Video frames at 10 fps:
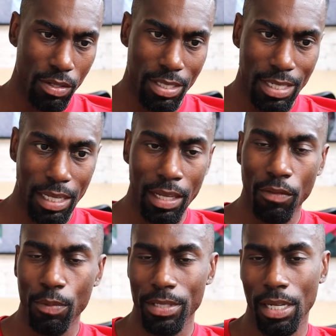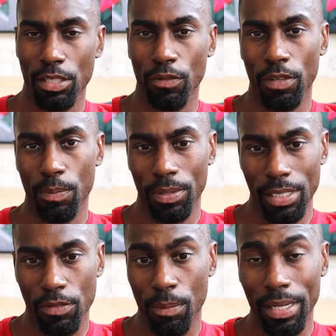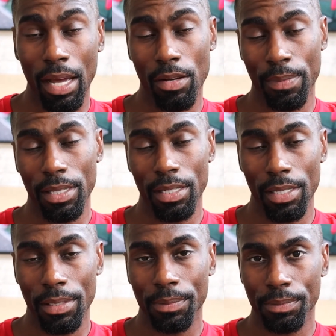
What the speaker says: state-level protection for the police from accountability.